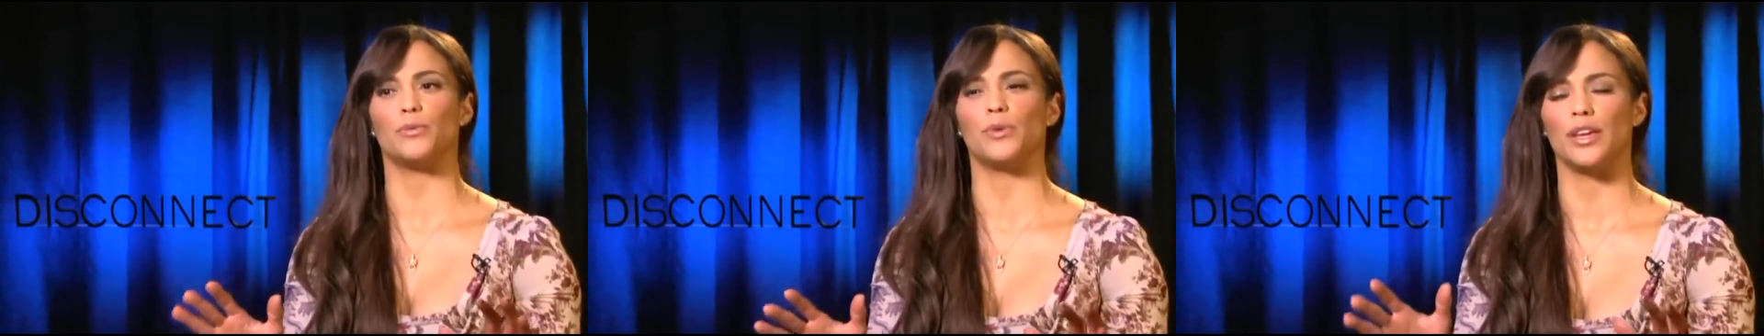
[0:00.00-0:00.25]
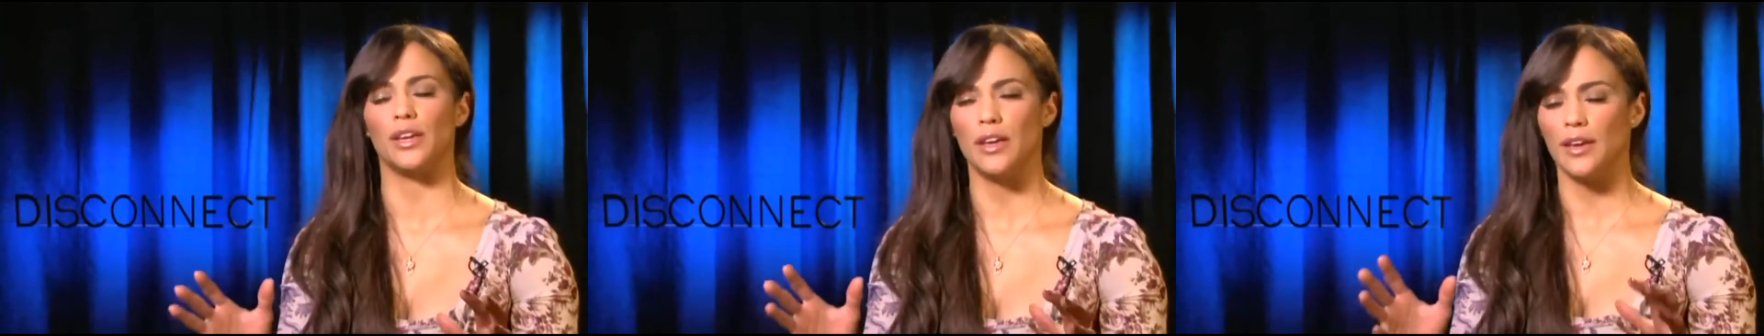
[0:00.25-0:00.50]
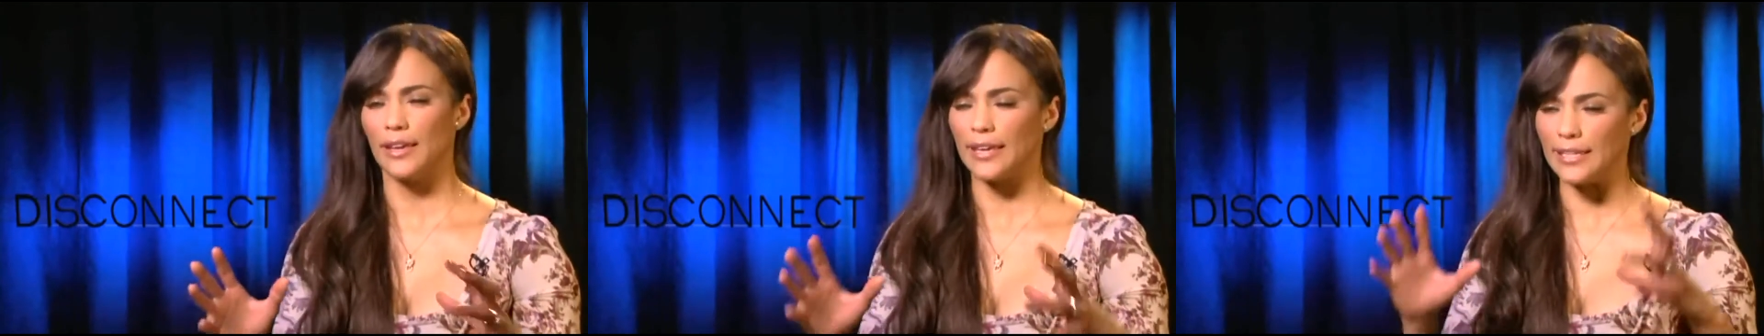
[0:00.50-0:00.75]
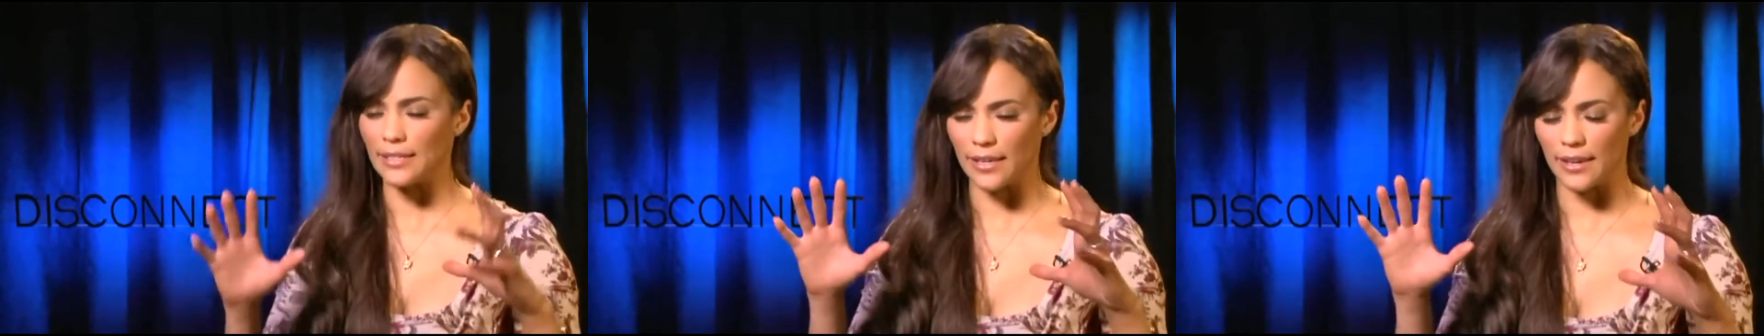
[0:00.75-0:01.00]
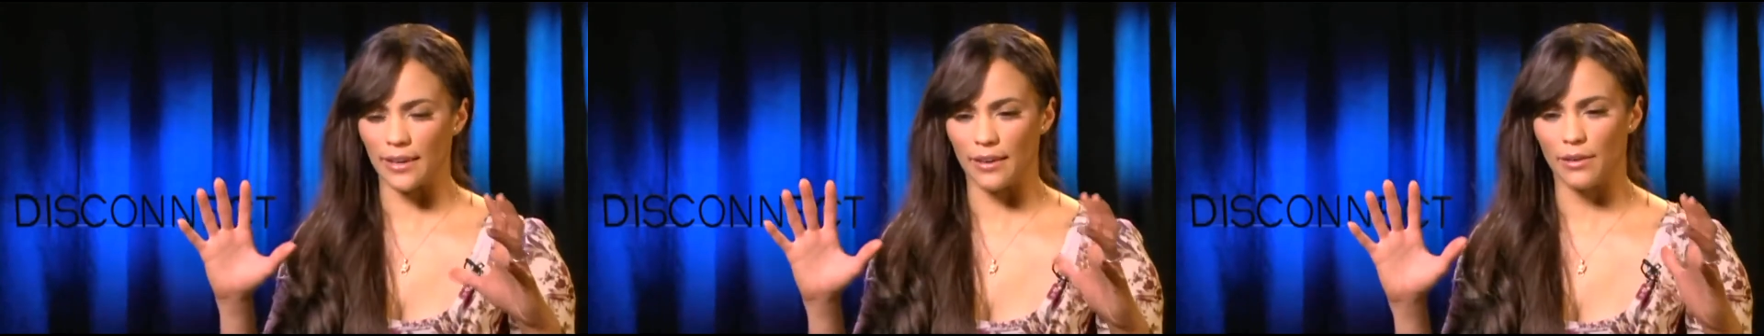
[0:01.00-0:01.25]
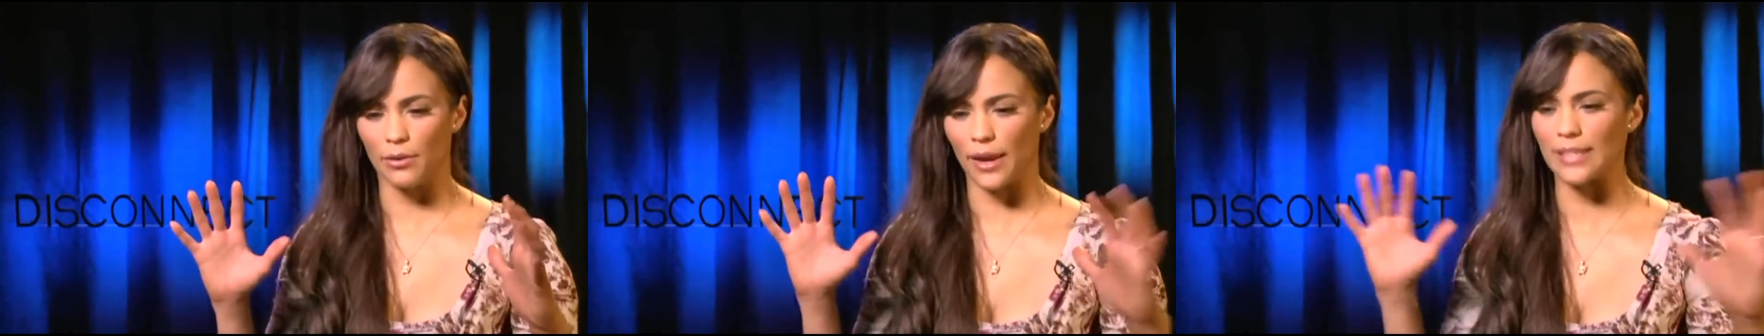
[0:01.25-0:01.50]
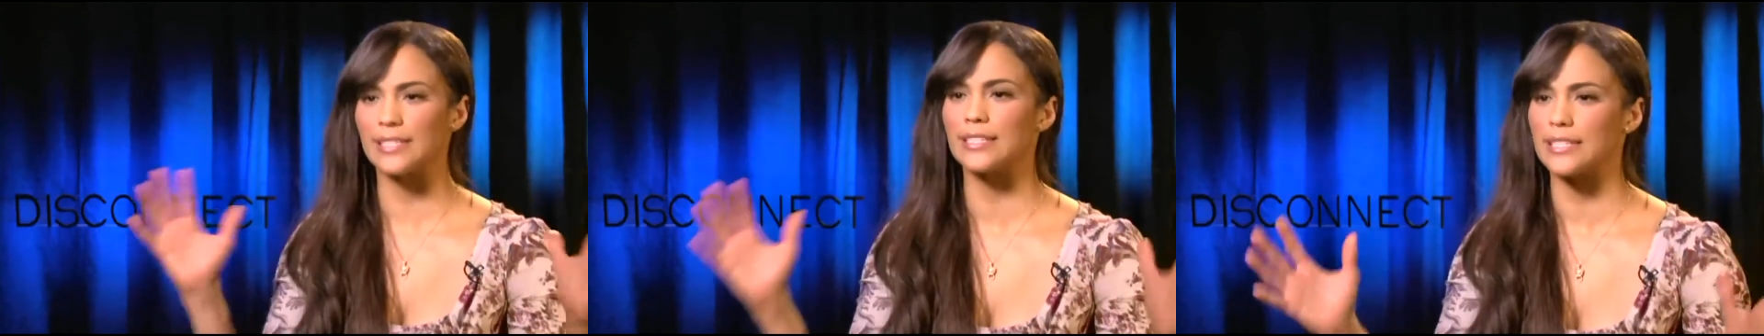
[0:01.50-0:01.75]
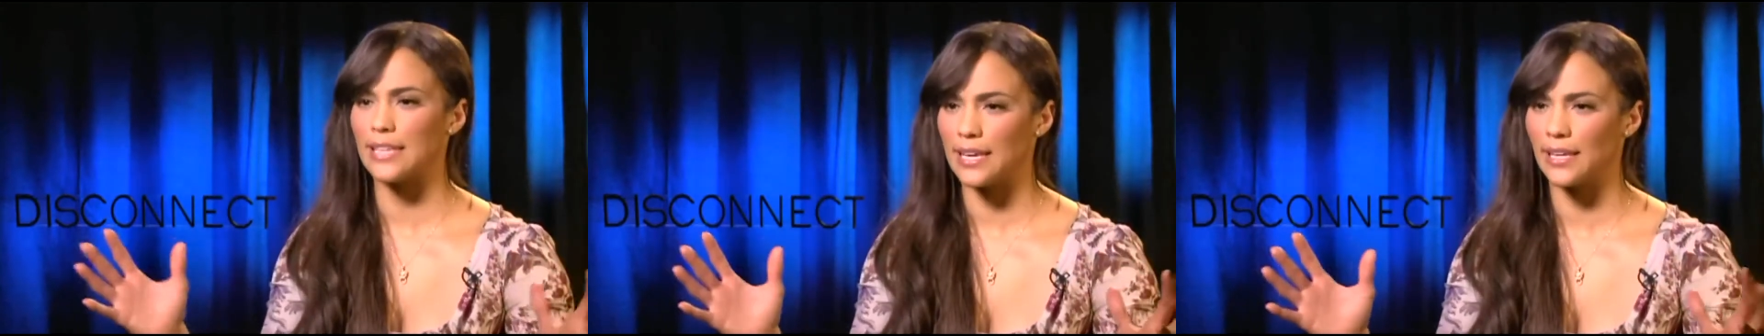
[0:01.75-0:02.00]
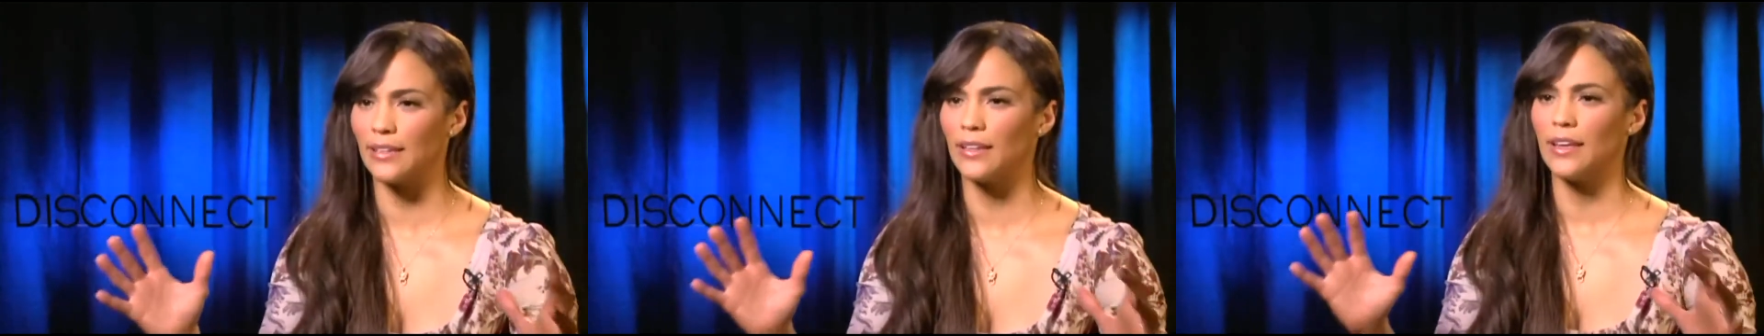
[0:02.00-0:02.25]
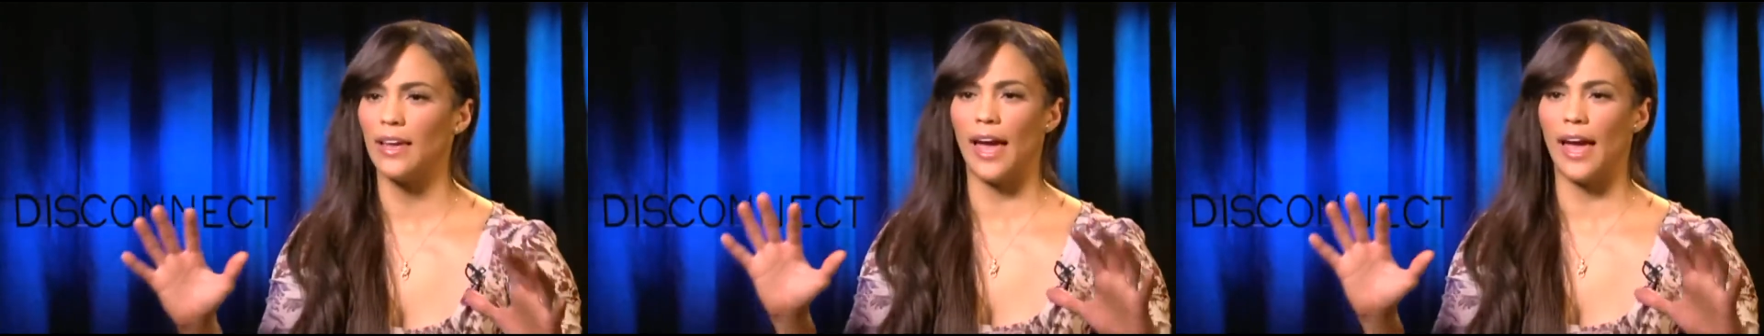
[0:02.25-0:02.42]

we he he creates a scene